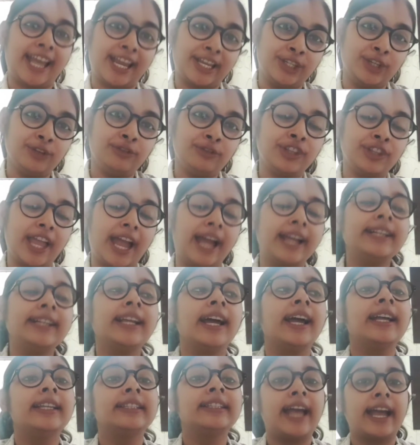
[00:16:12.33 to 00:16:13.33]
Thank you for
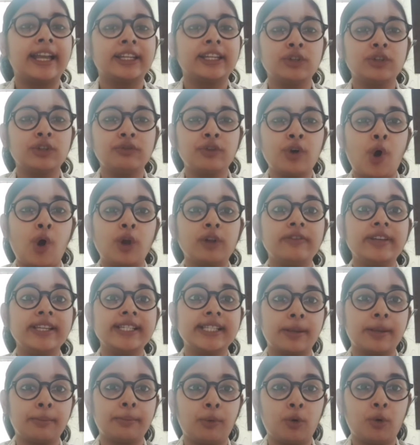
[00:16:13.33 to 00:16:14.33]
that. Thank you for
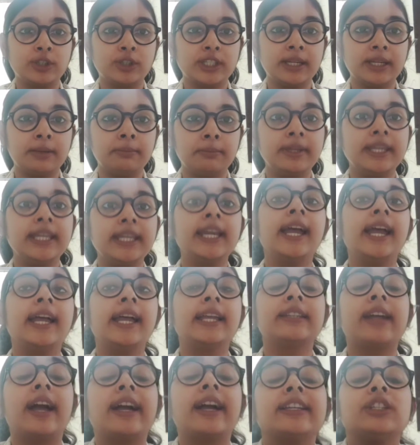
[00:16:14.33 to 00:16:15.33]
always supporting me.
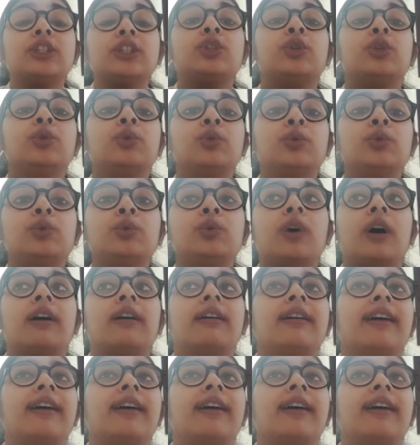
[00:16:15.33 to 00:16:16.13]
Thank you.